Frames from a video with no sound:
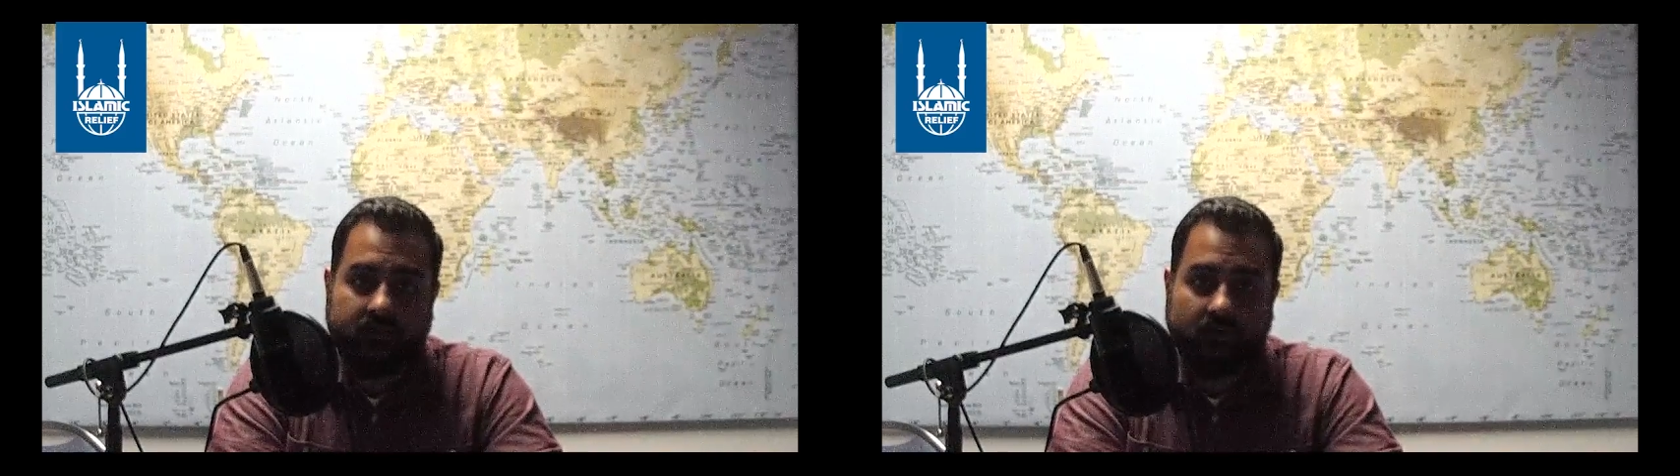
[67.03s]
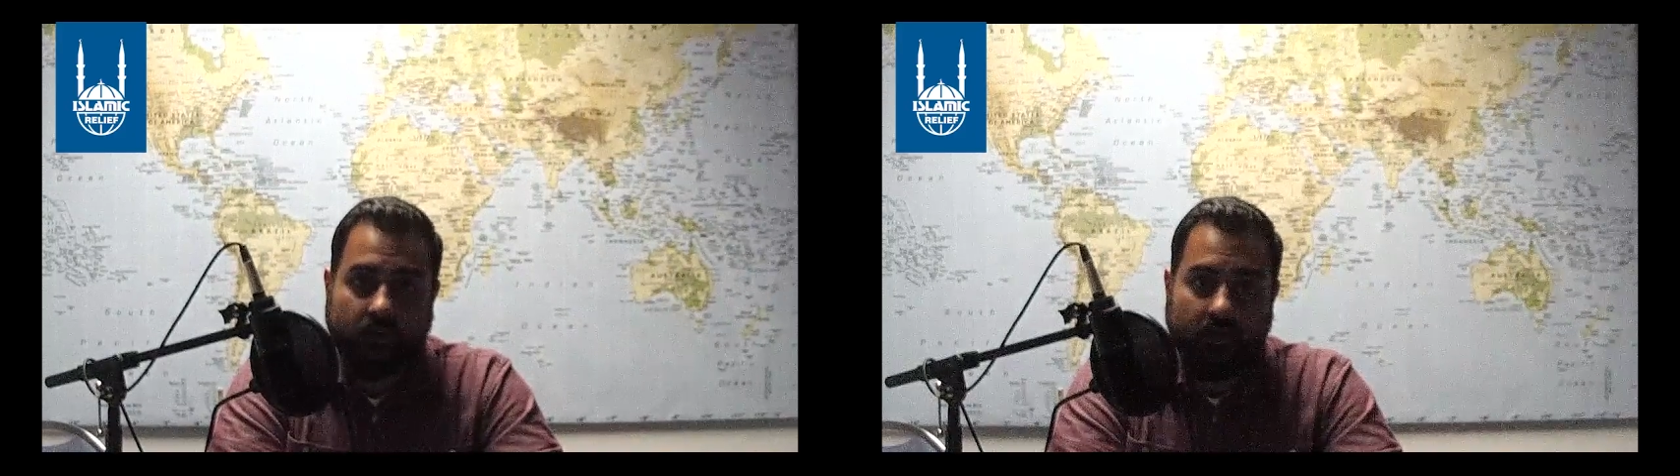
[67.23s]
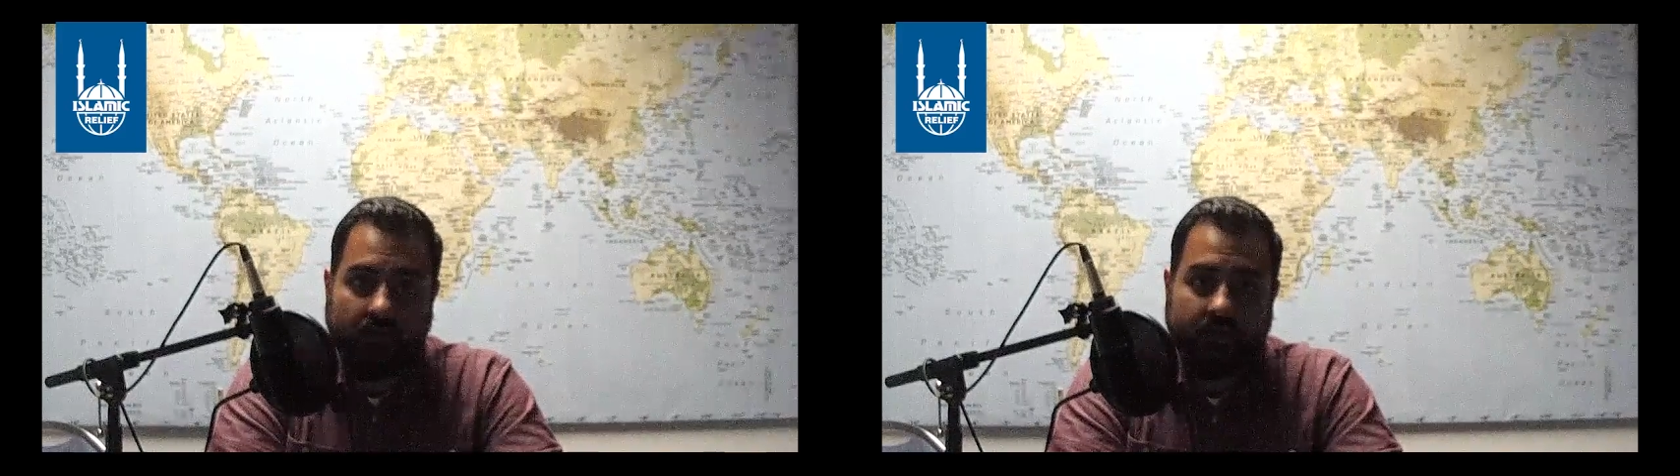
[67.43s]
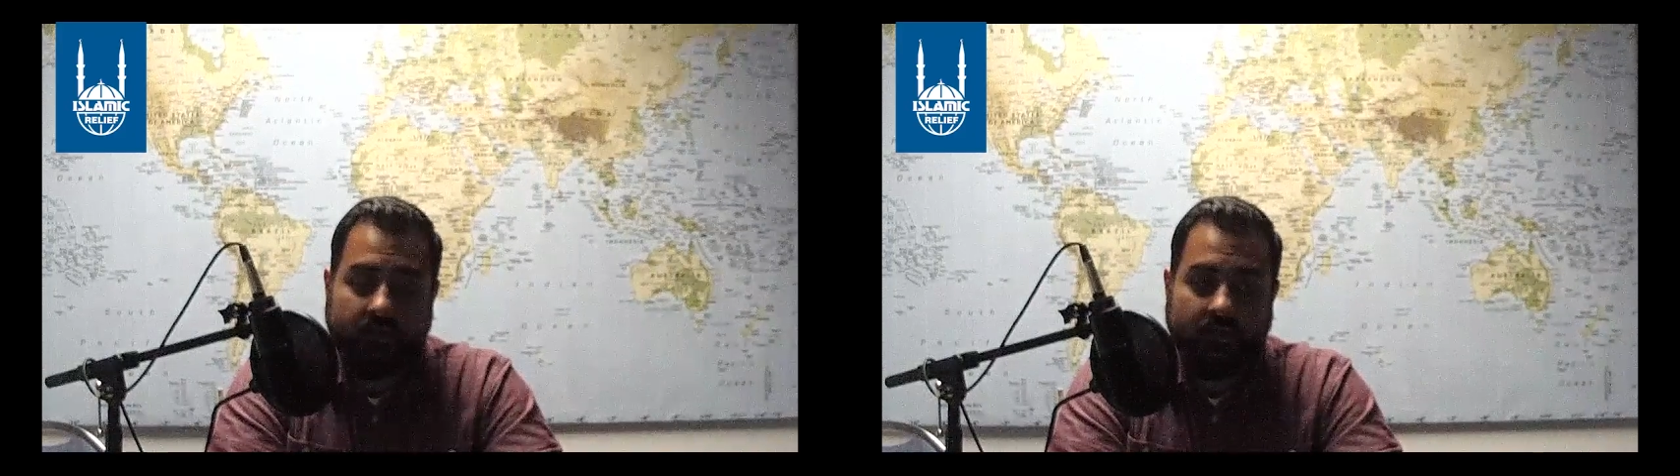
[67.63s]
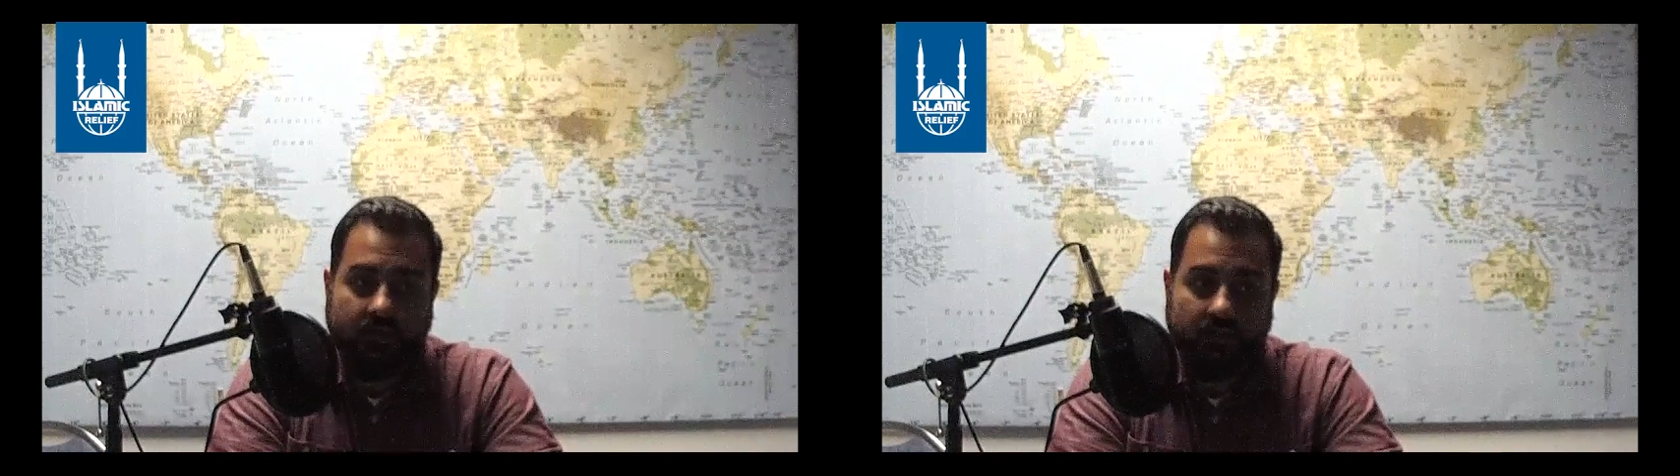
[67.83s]
to work
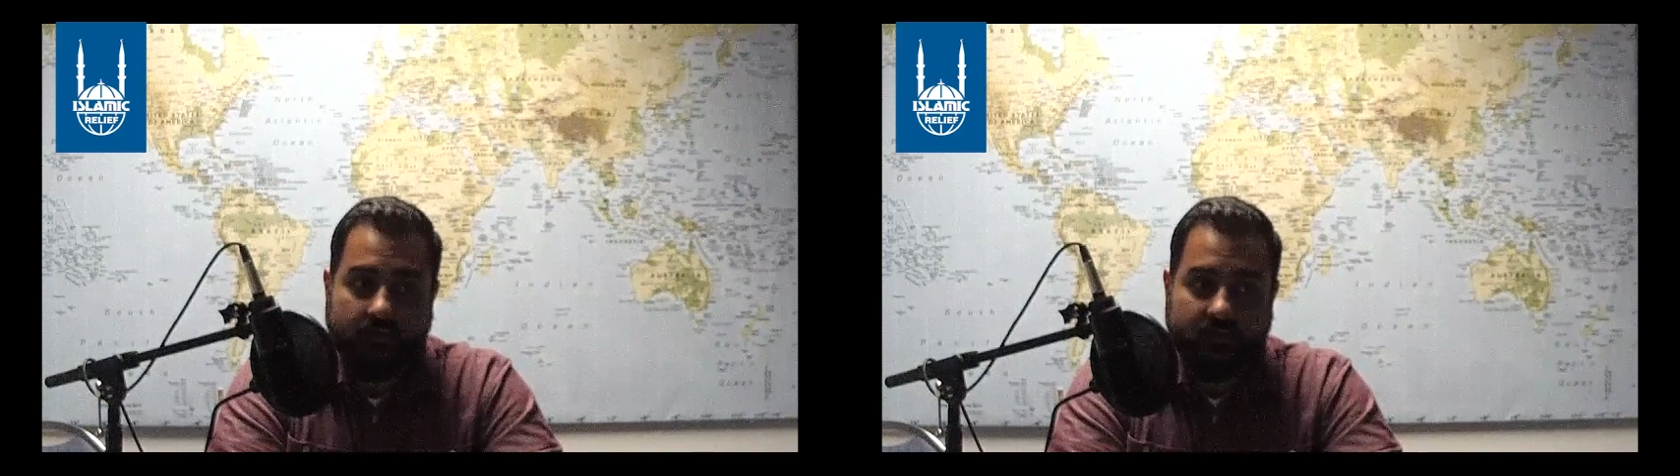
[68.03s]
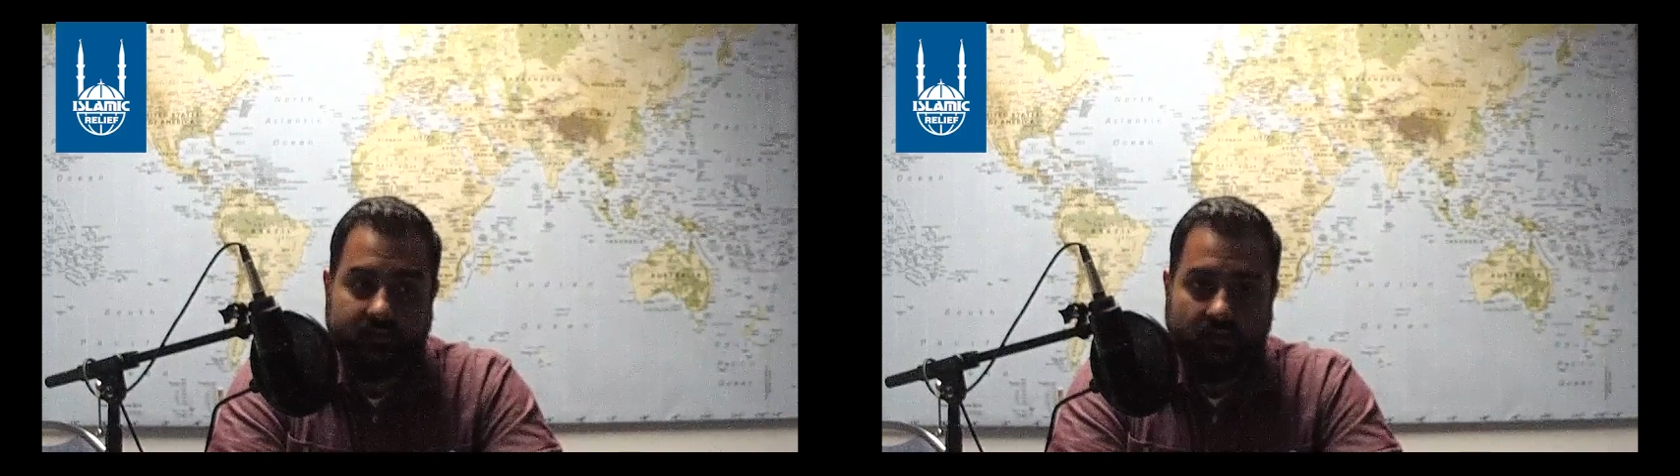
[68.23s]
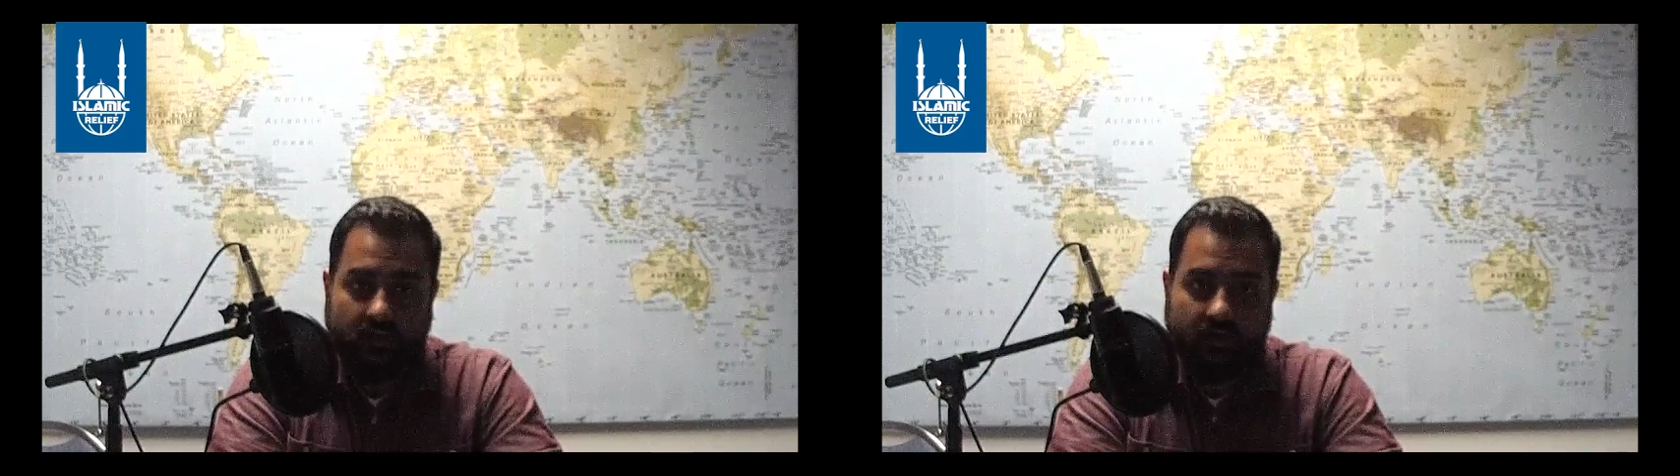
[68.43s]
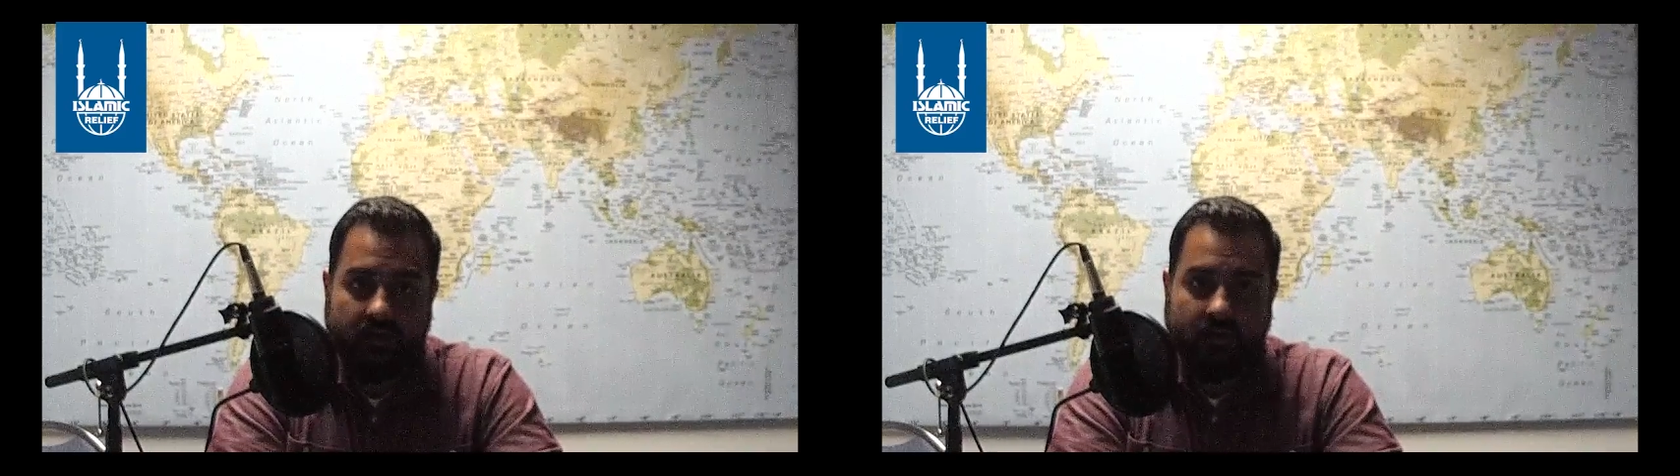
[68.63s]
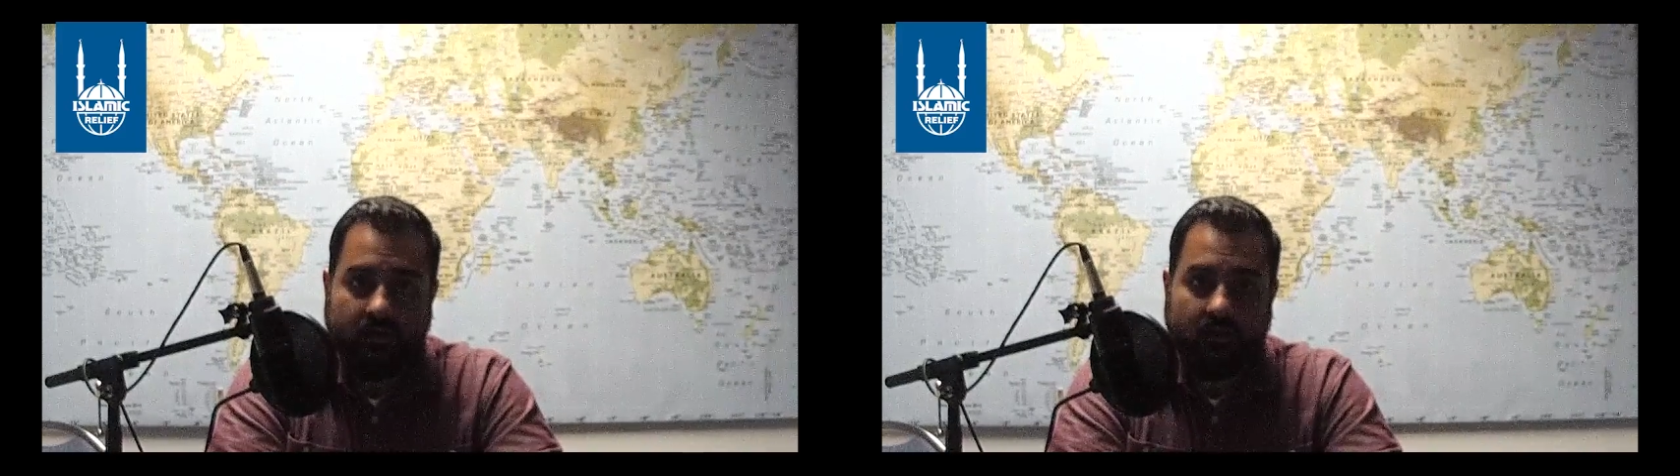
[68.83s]
in this
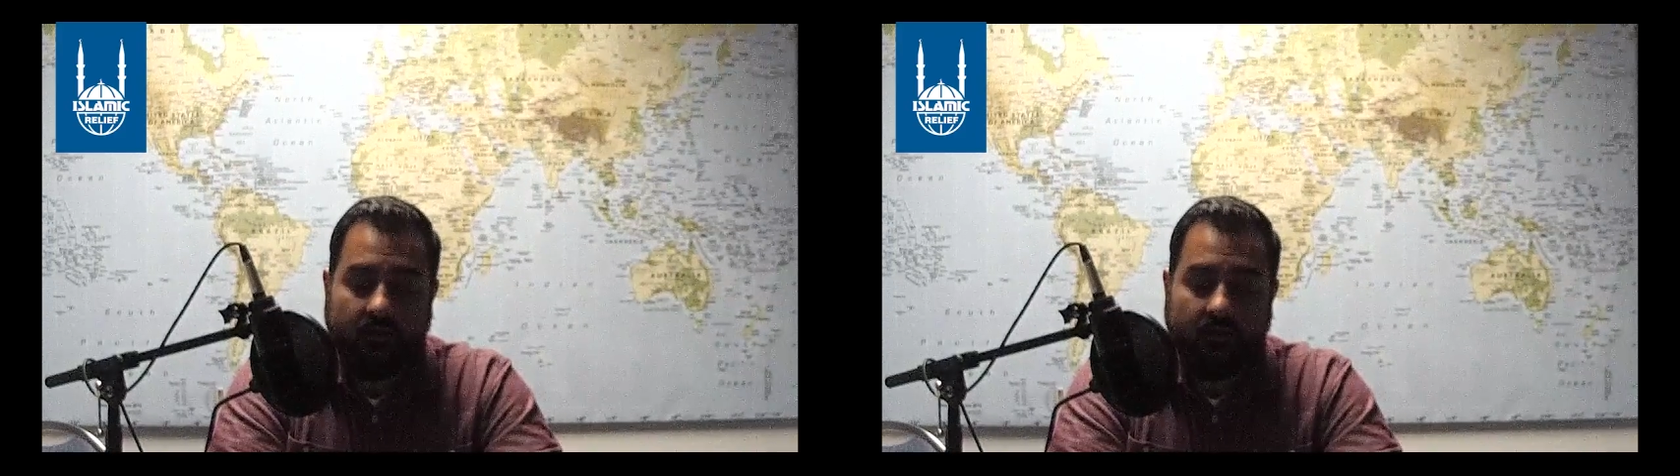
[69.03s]
area.